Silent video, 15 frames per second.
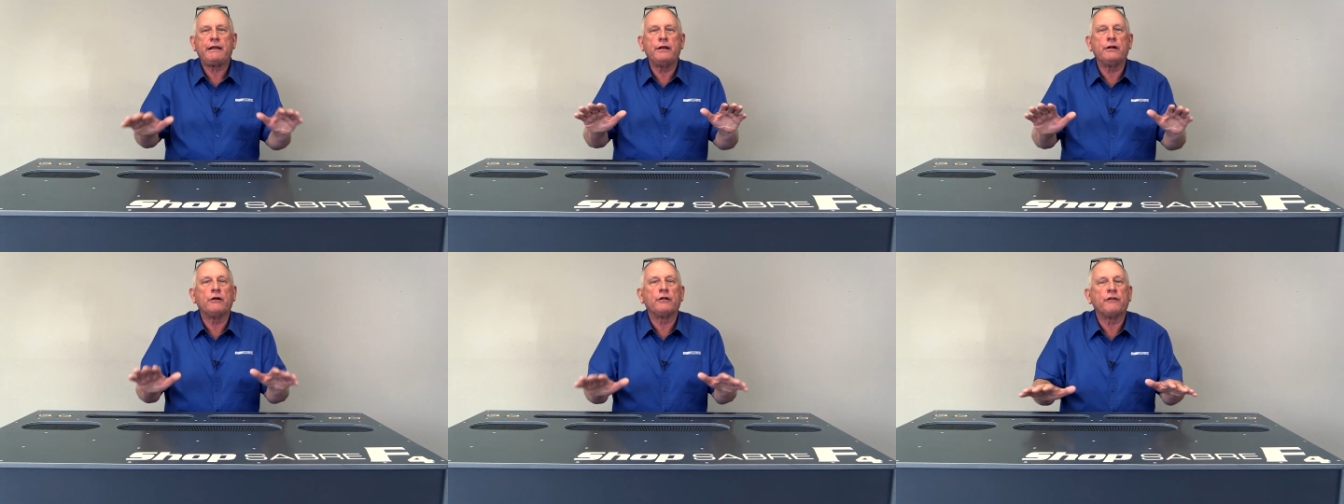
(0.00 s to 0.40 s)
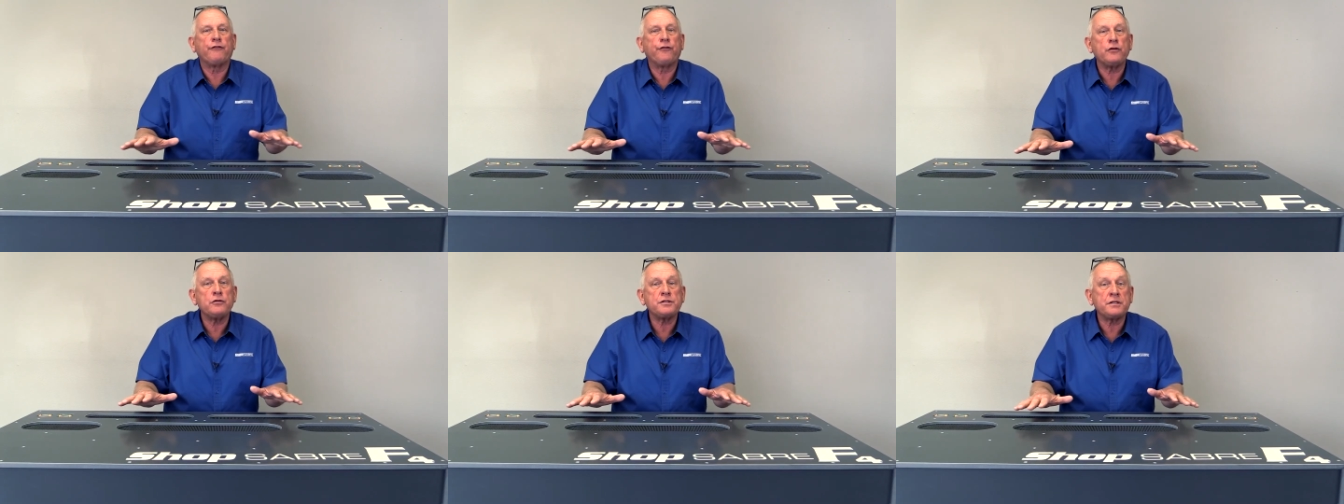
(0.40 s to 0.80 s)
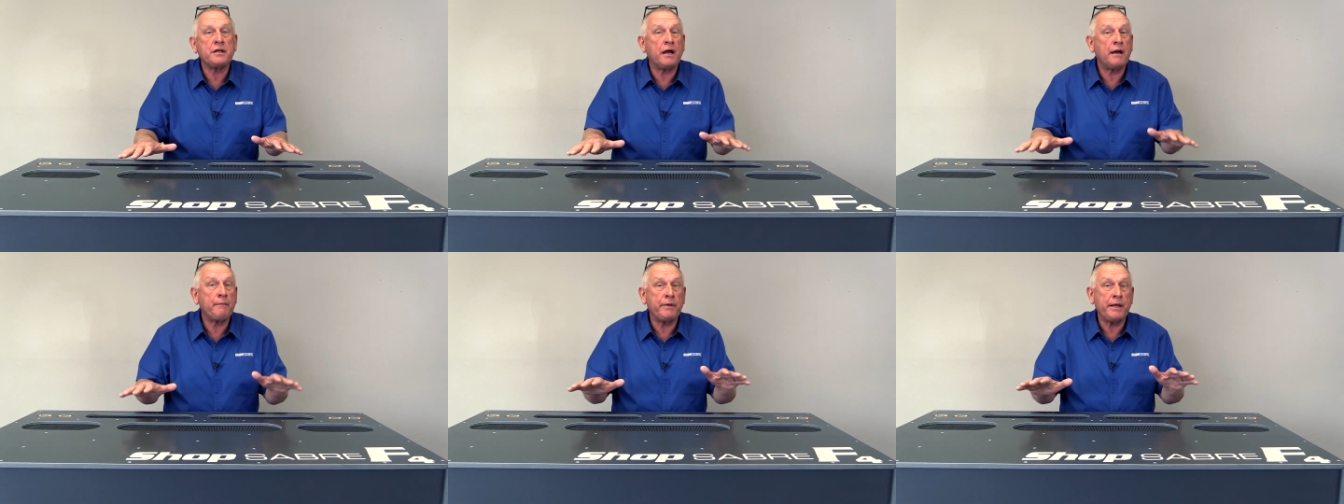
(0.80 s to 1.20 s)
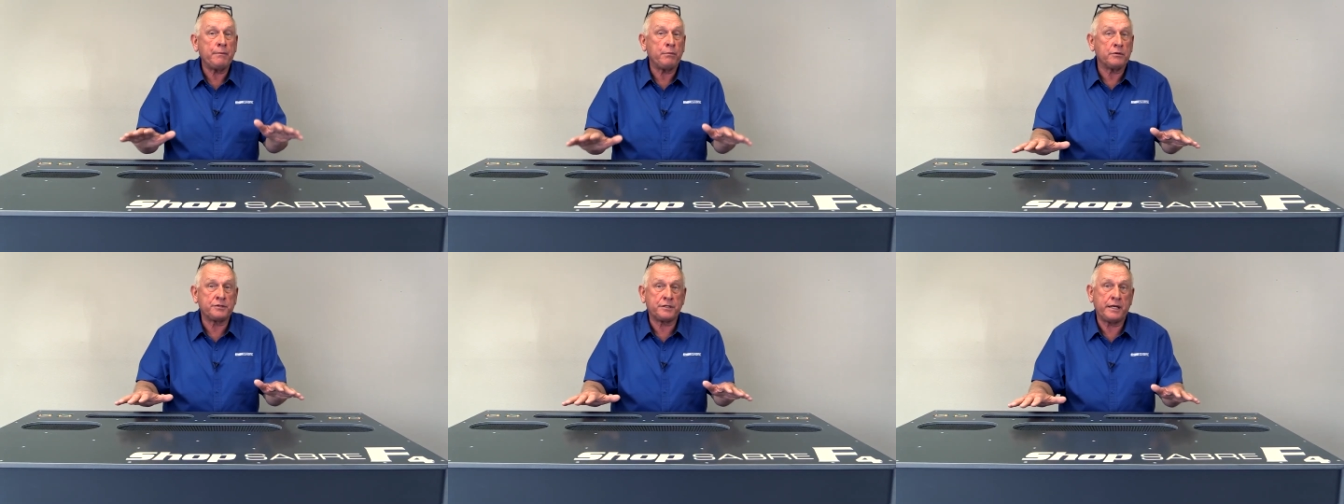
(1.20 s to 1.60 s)
You know, the first time
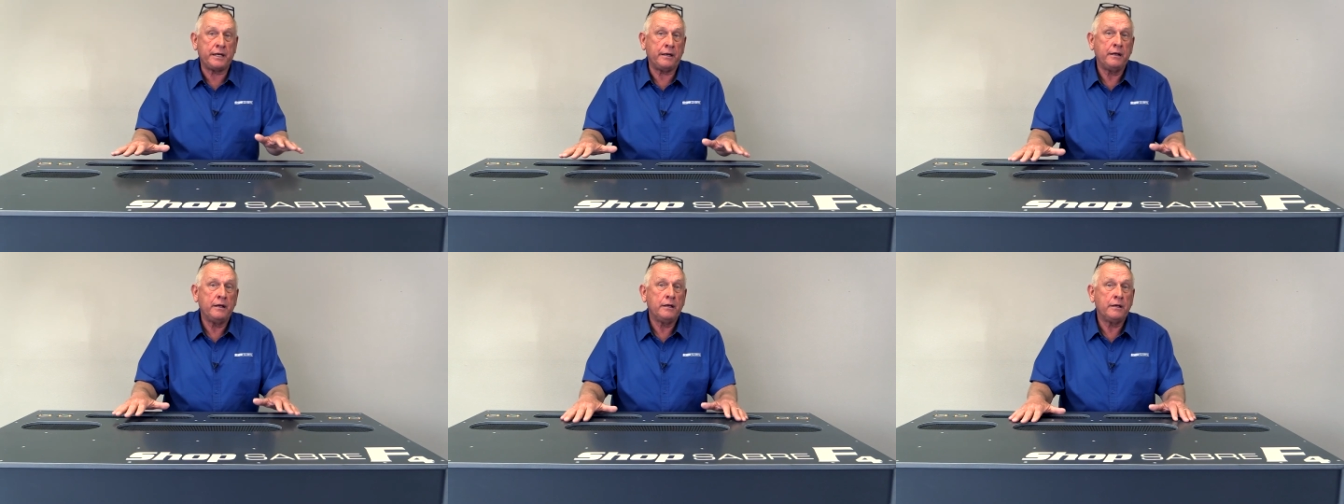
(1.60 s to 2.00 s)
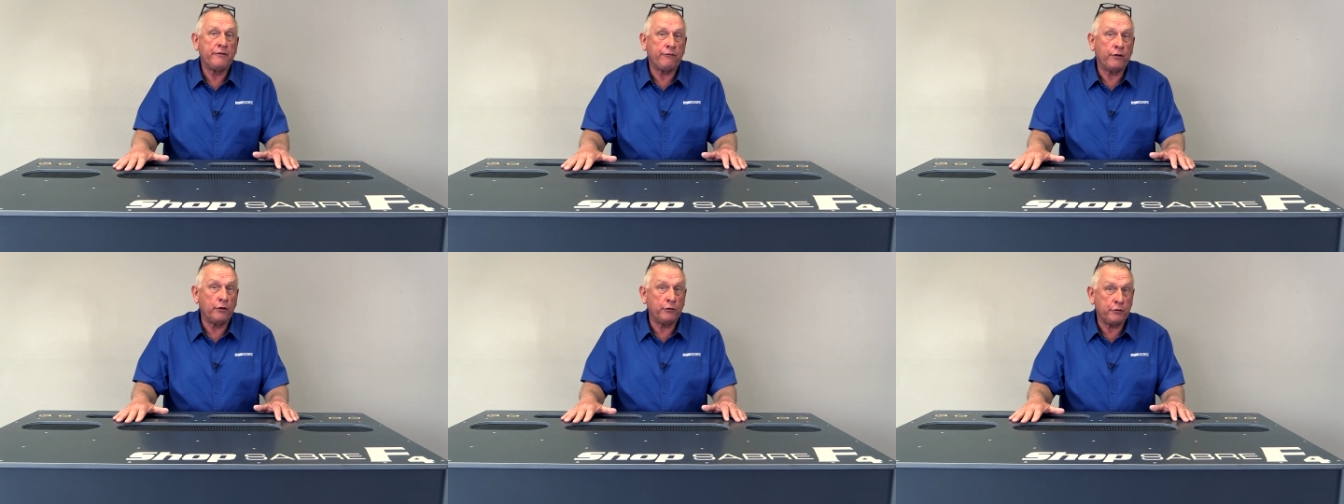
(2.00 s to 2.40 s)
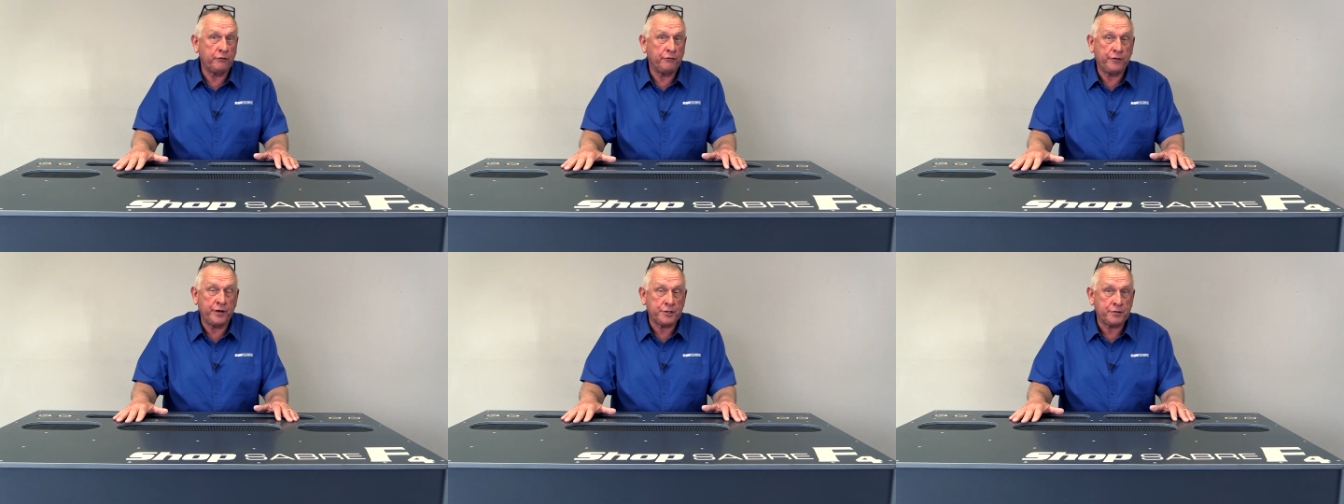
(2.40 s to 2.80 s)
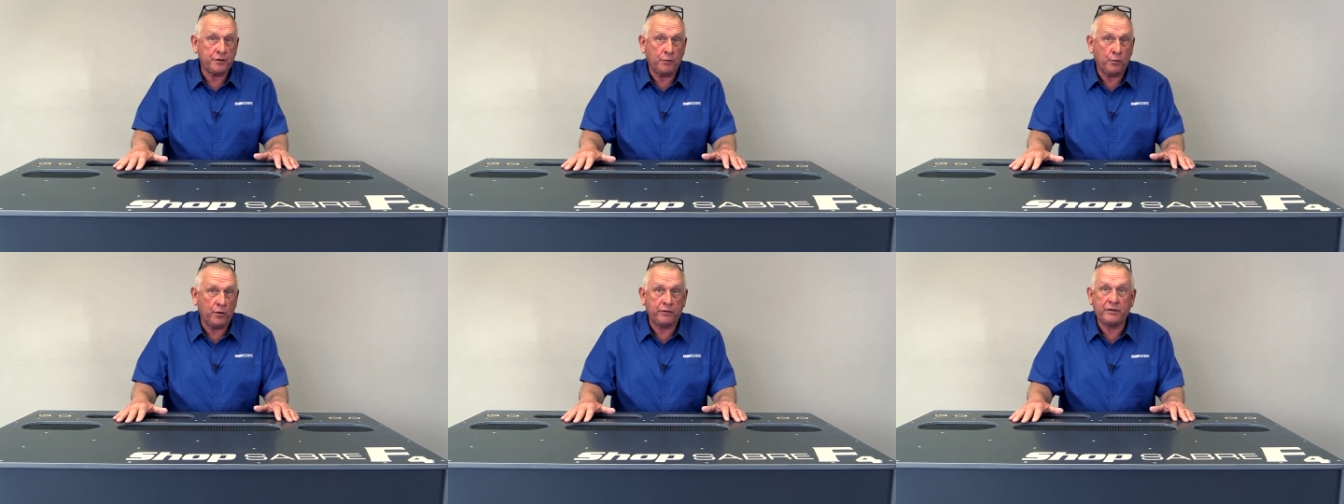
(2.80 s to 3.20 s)
people see flow through
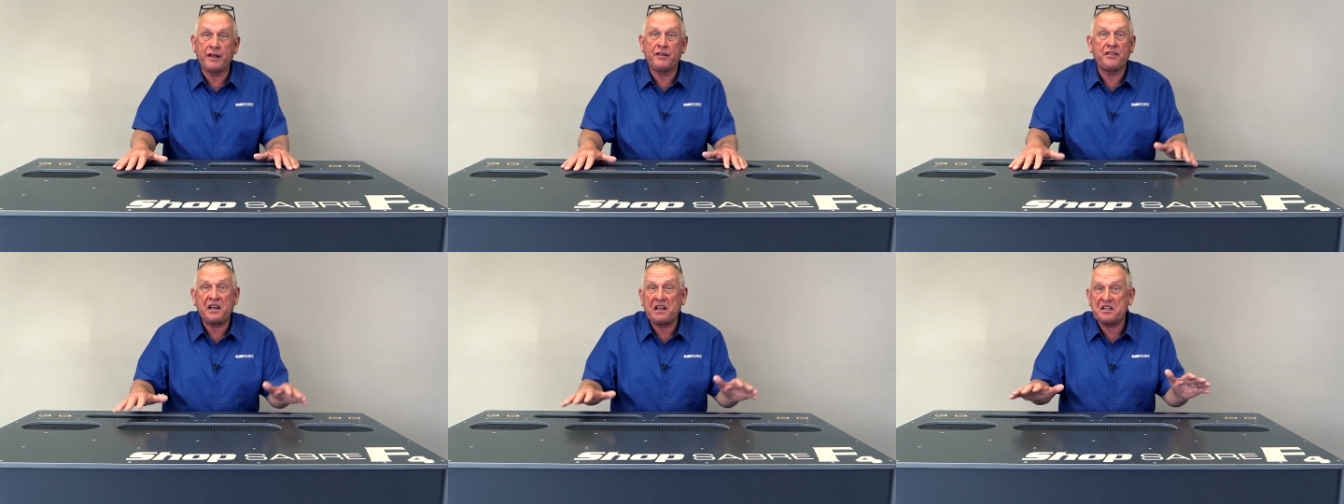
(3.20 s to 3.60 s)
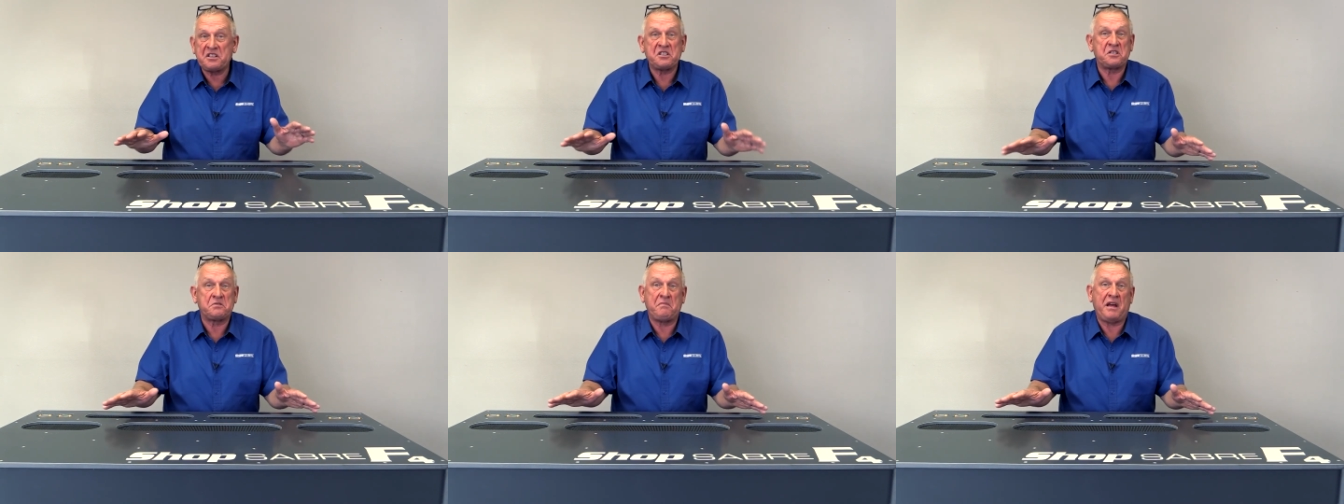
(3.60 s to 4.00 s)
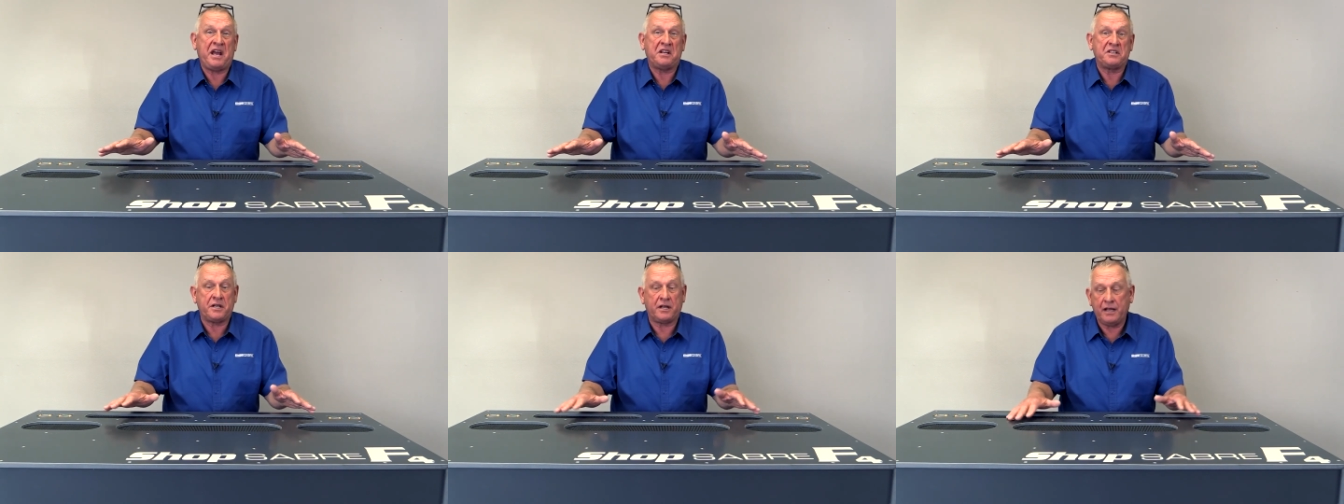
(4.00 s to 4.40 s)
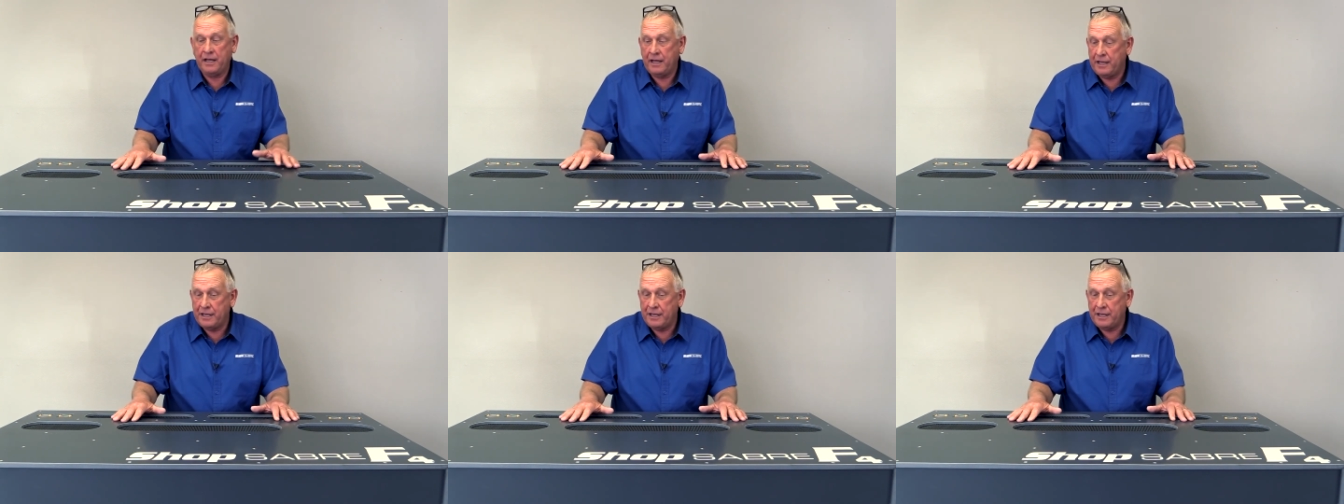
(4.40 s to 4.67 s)
fixturing work, they think it's just magic.